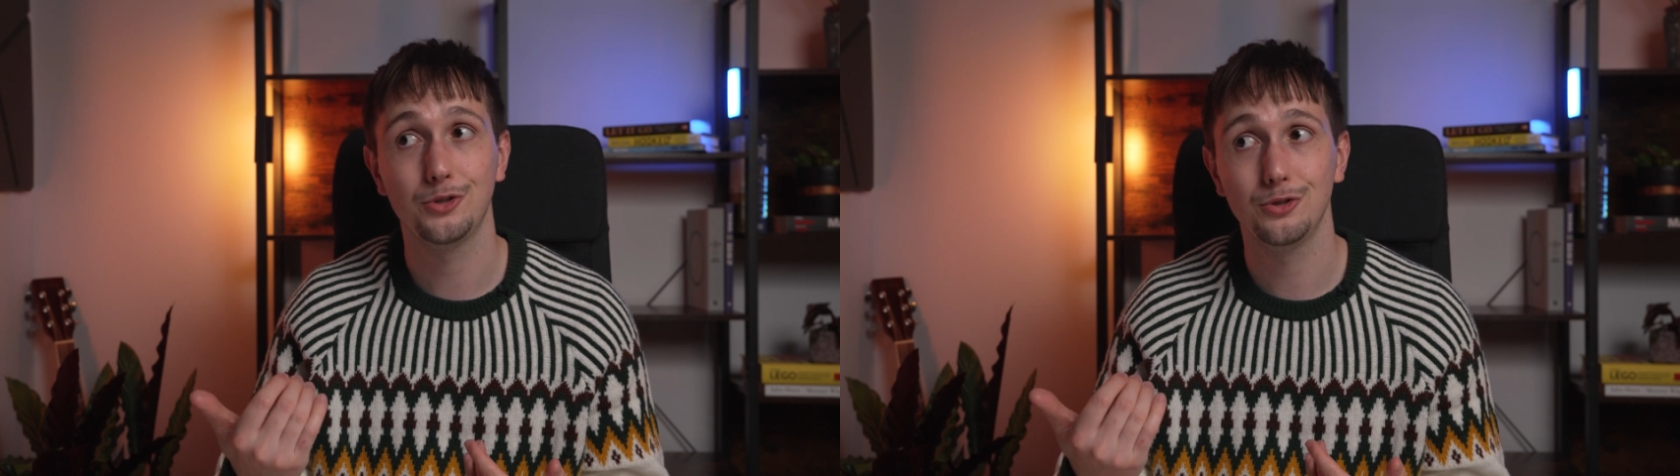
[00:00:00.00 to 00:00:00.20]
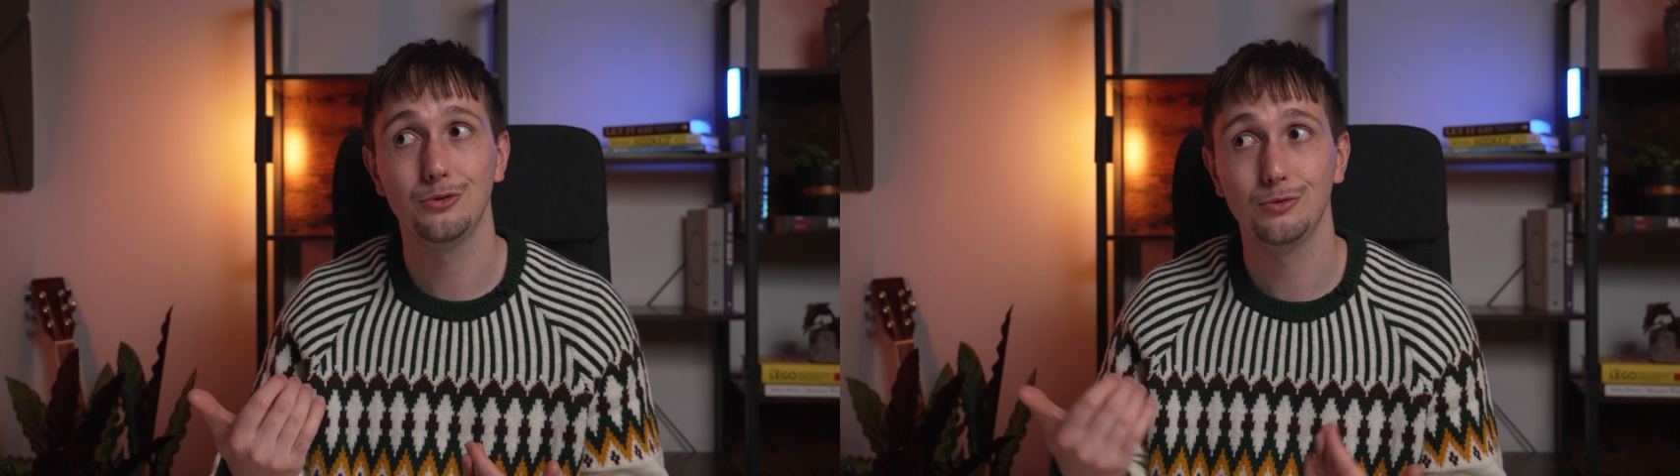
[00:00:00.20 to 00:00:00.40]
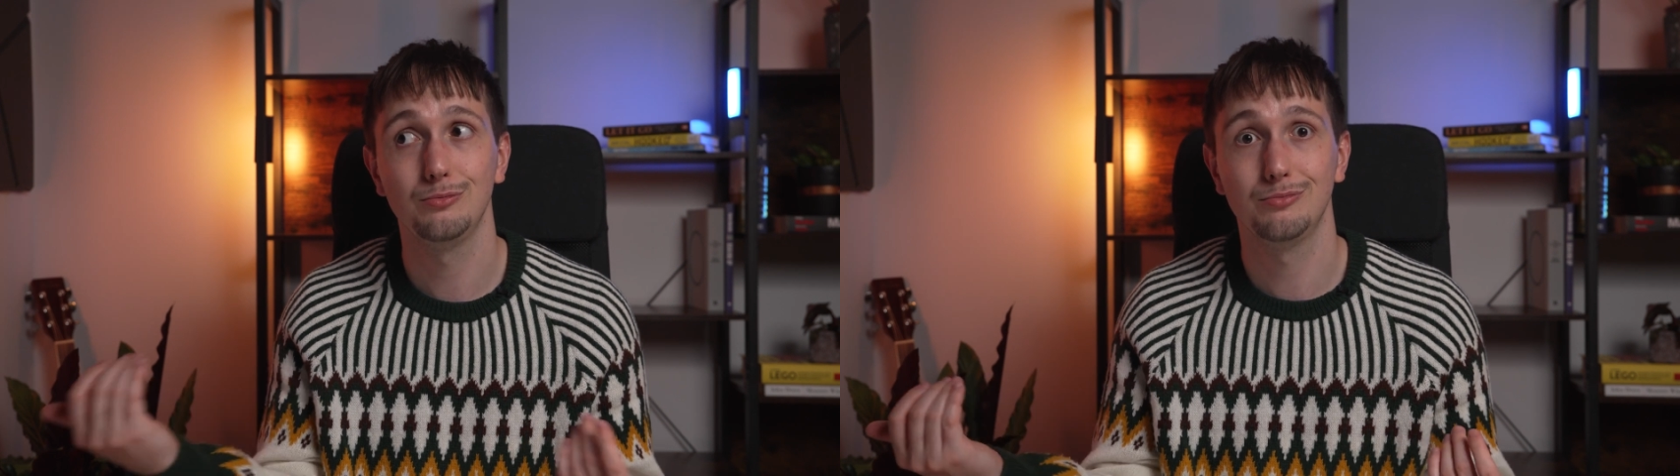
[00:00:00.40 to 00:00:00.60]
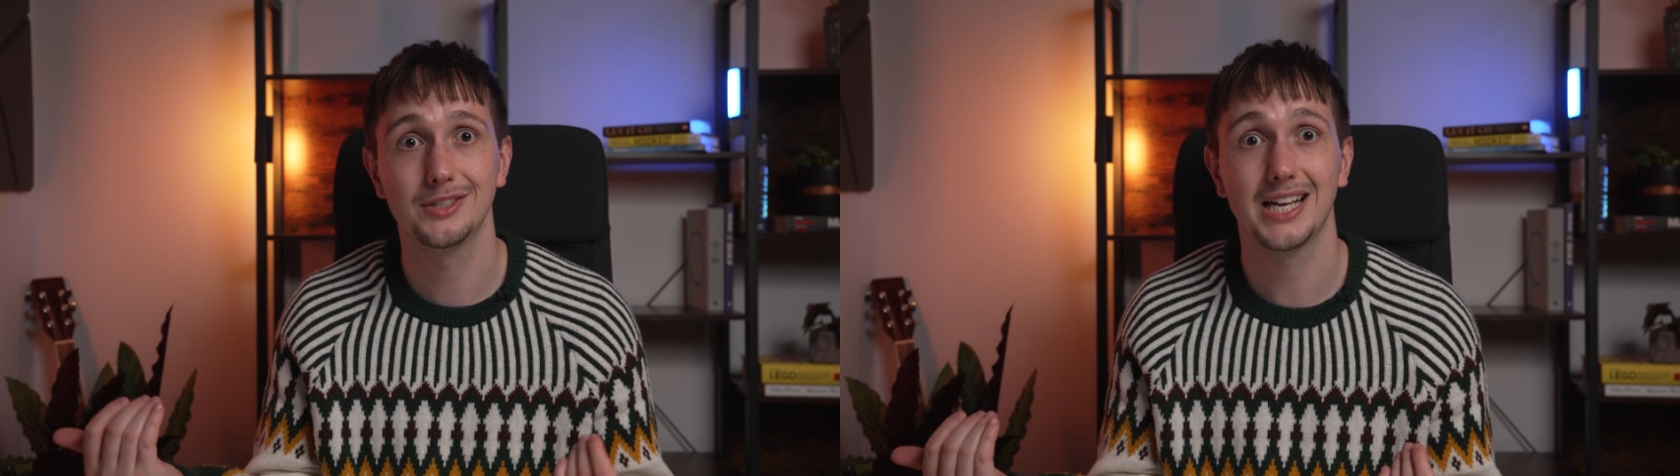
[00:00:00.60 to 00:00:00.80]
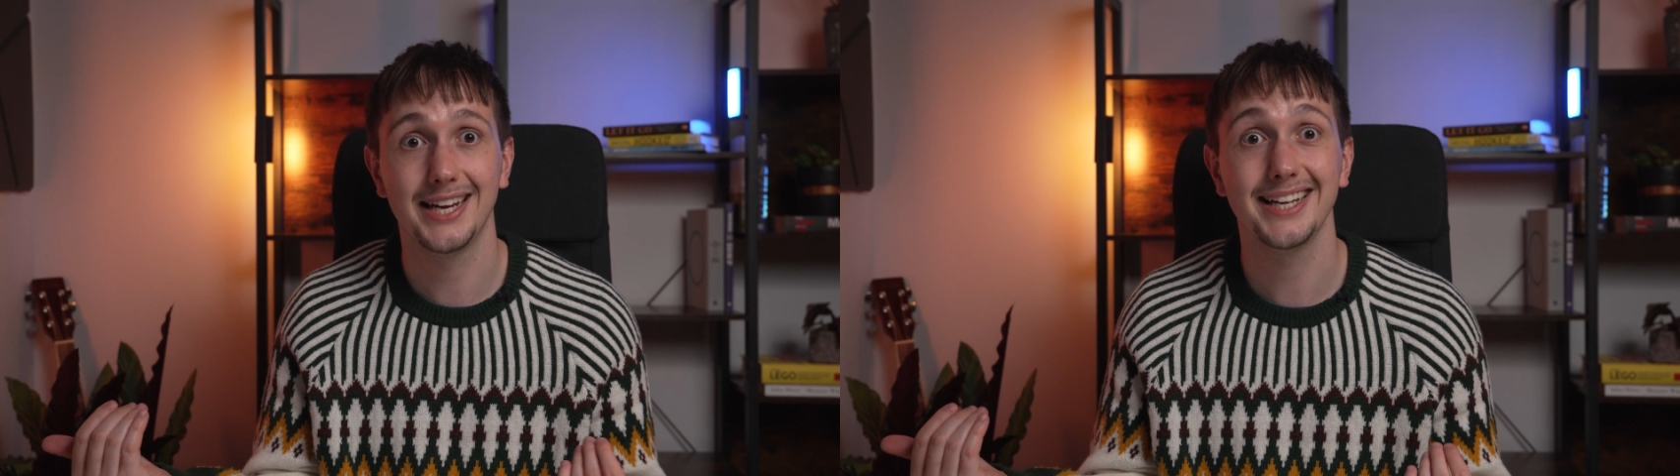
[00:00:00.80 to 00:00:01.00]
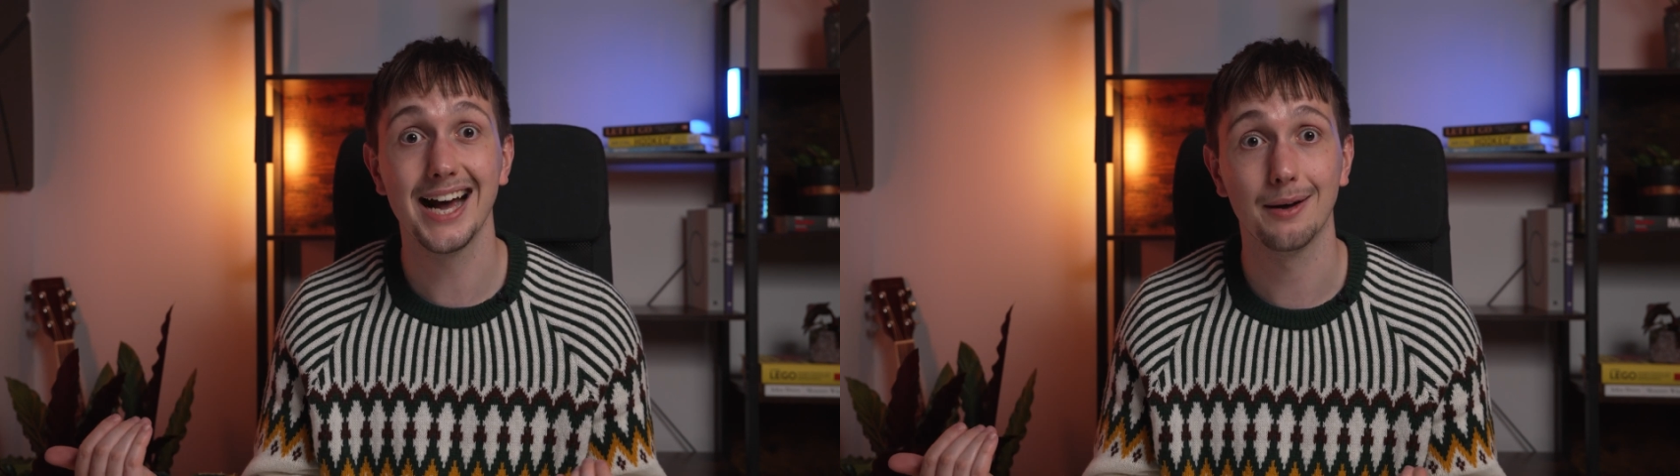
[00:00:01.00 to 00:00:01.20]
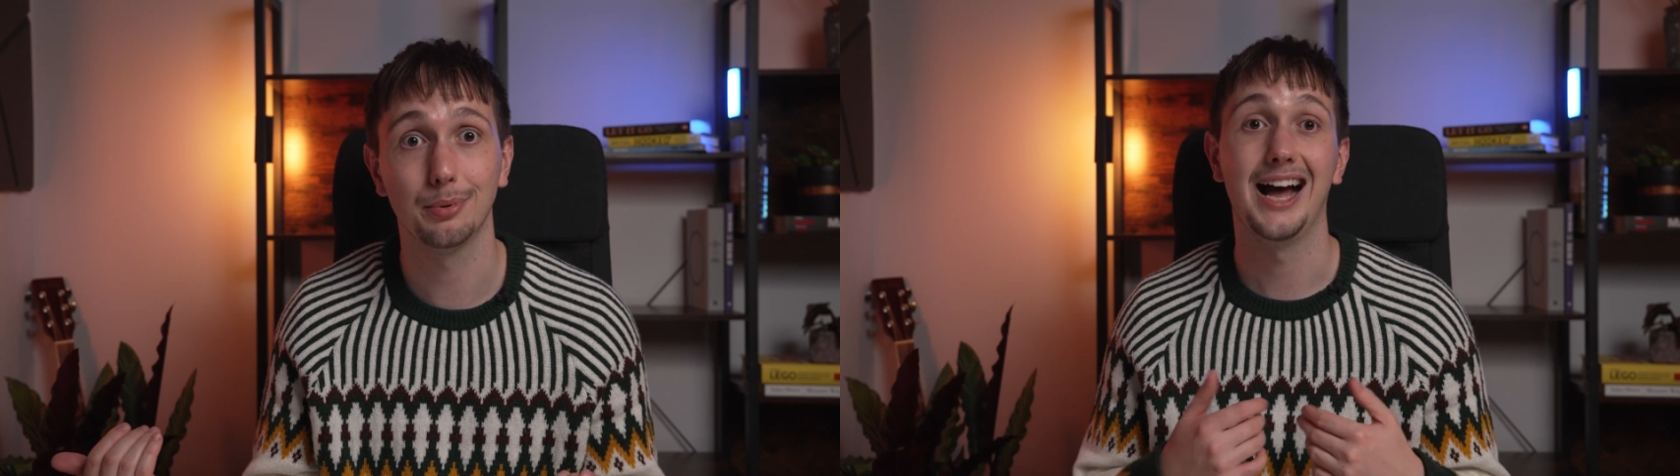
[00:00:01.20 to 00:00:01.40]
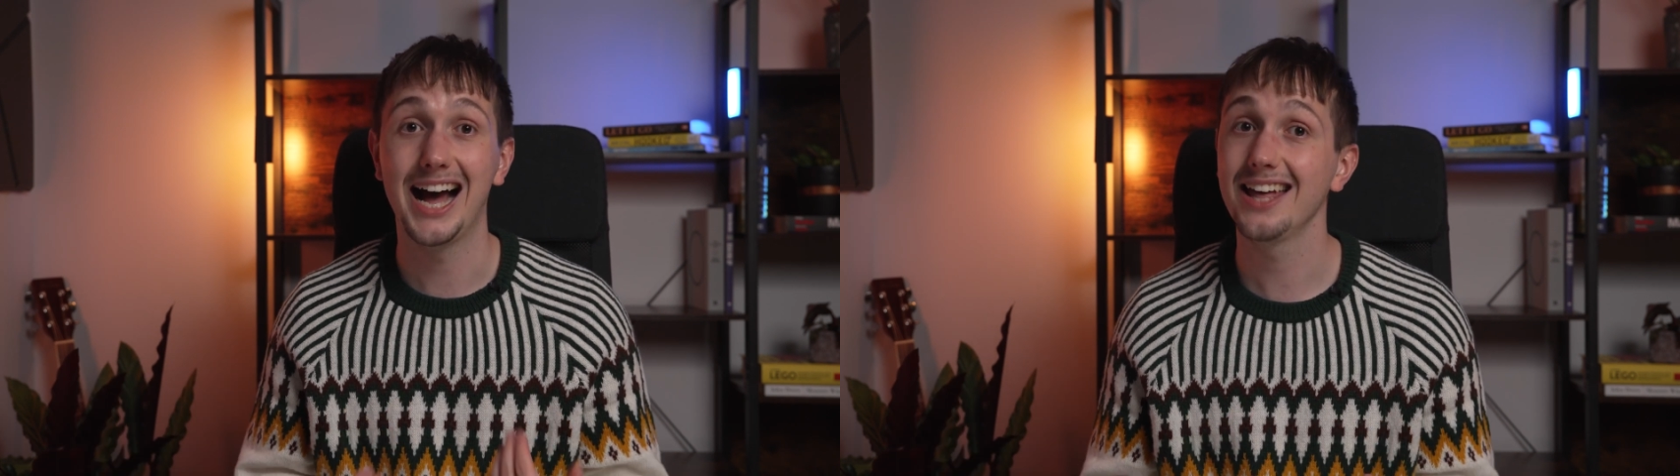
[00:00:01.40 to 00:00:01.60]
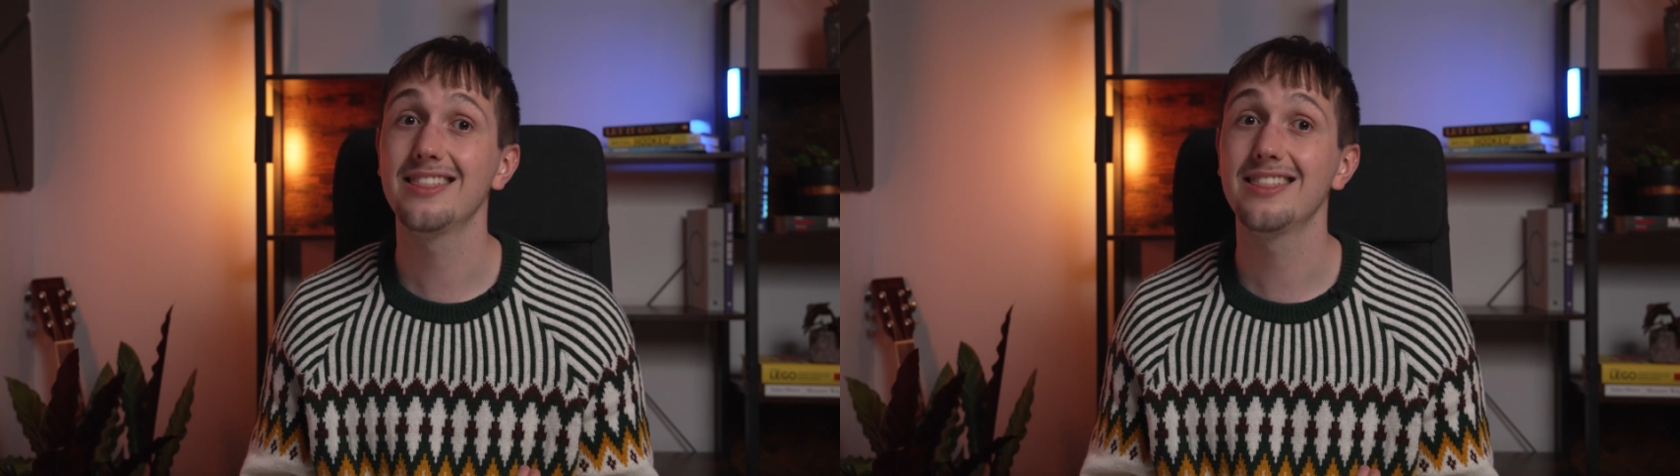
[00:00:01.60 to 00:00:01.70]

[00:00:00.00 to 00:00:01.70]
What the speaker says: to signing up. I